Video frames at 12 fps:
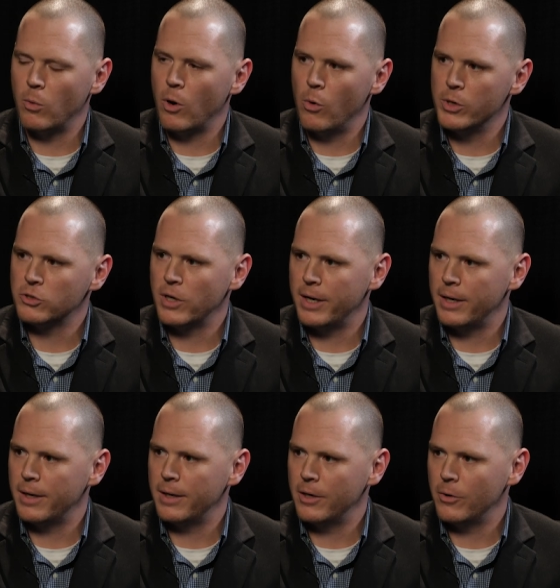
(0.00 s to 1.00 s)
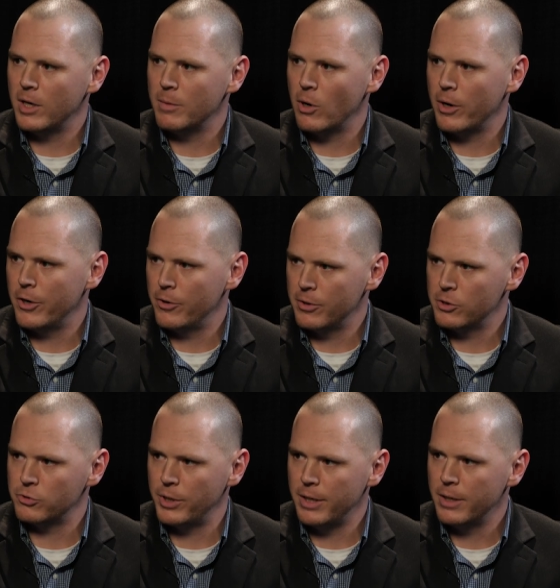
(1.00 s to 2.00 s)
we're always trying to you know keep our ear to the
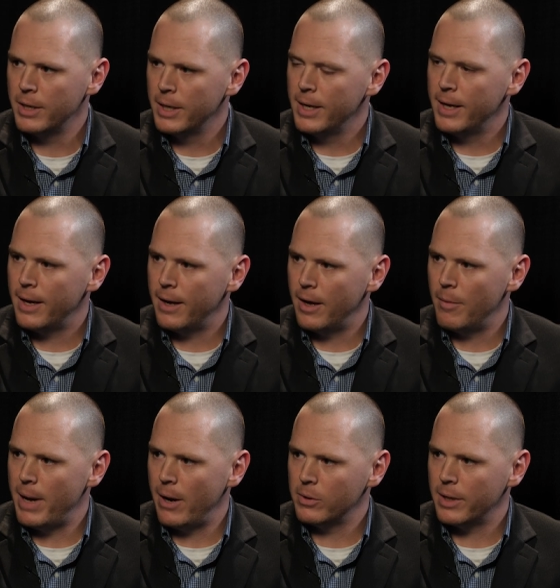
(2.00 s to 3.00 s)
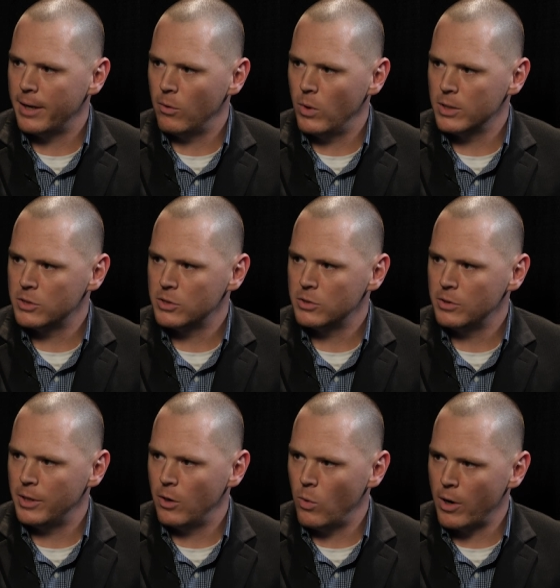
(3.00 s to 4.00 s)
street uh, about kind of what's
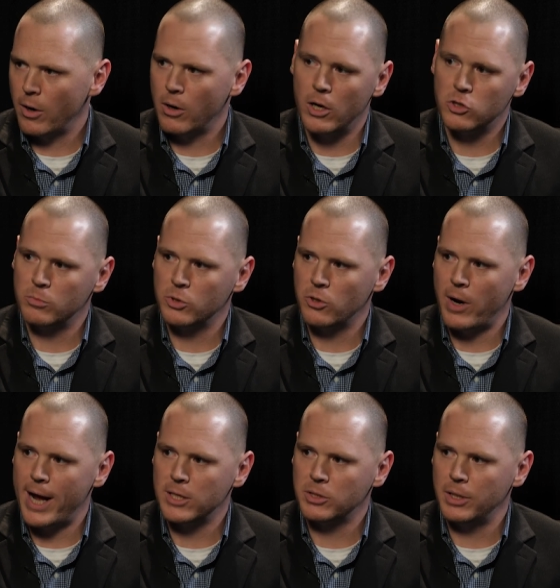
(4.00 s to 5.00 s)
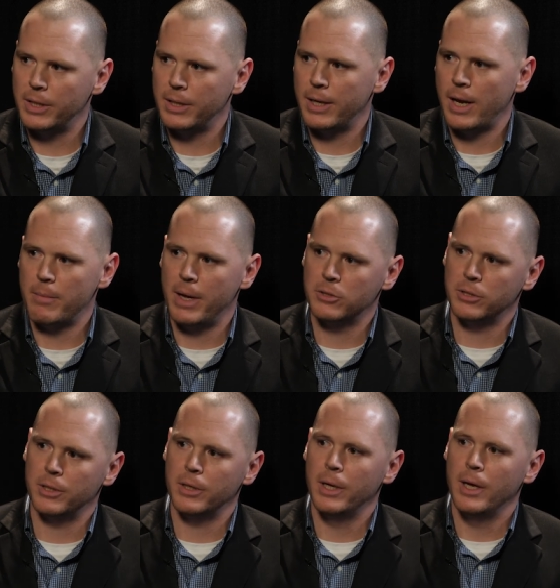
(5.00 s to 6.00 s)
you know what our customers are asking. And, and I
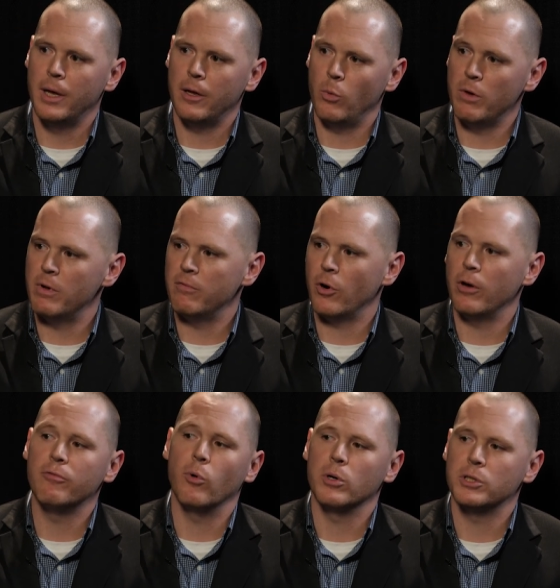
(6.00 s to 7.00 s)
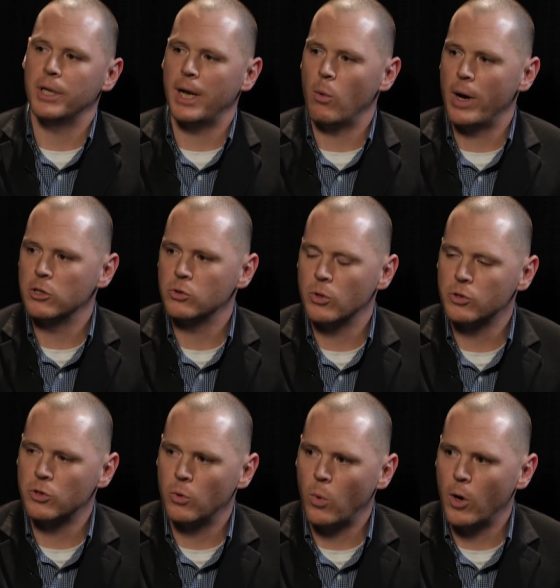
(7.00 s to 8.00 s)
mentioned you know, we've been very fortunate at WhiteSource
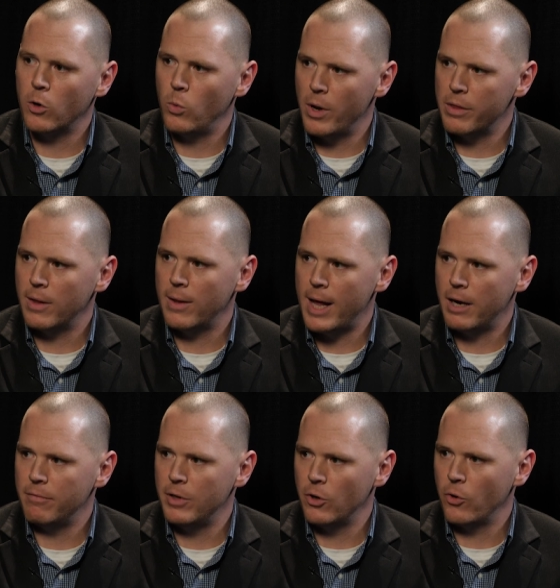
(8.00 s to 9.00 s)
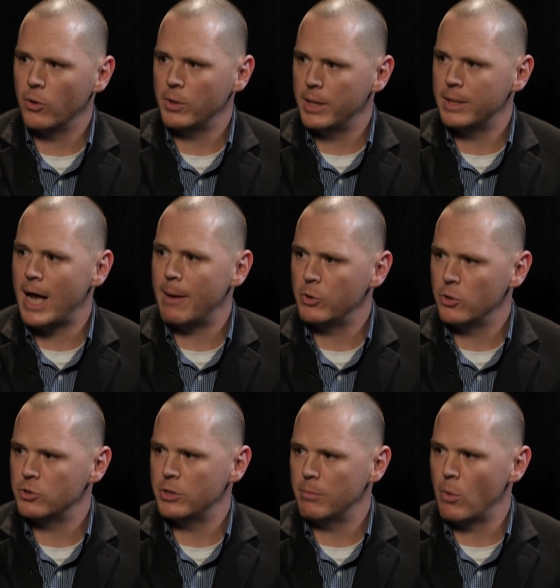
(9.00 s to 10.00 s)
to work with a lot of the early
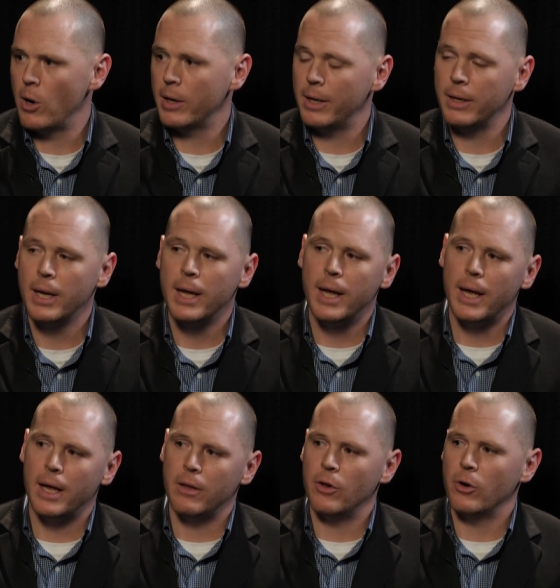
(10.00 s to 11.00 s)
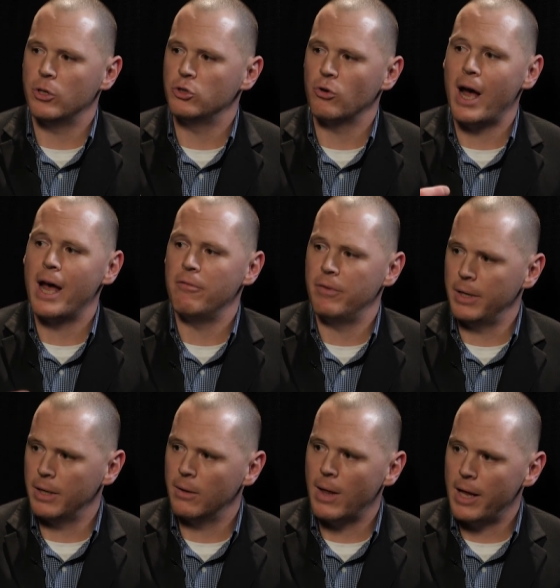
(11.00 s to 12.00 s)
adopters in the market, and they're
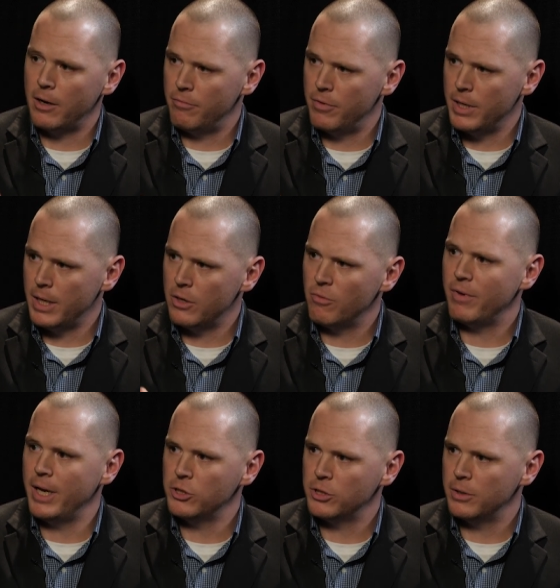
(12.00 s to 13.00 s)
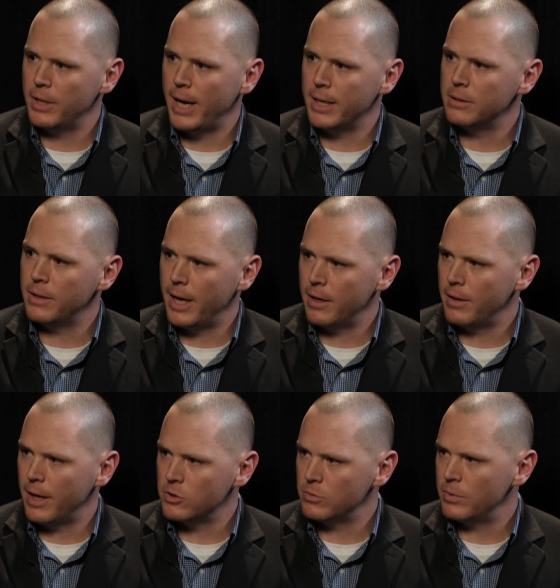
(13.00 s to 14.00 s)
driving a lot of the innovation that that
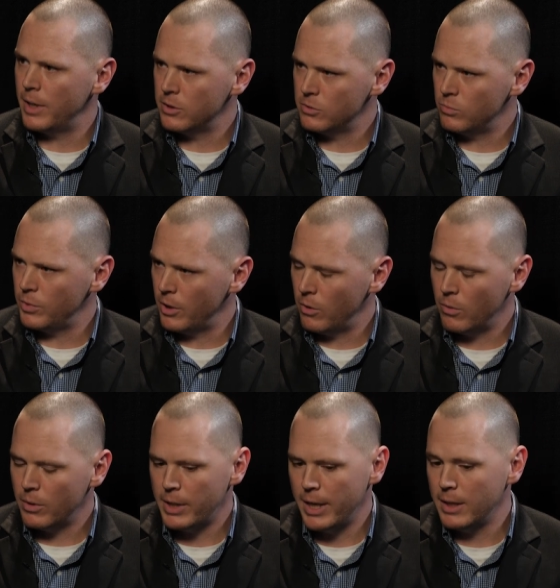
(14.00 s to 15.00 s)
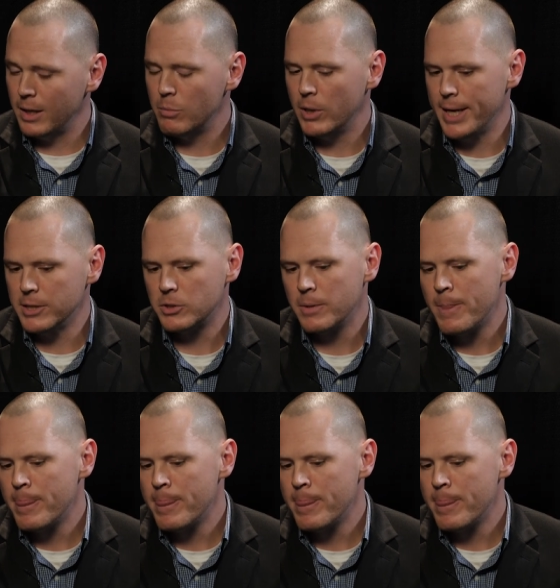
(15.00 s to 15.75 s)
that's that's you know taking place.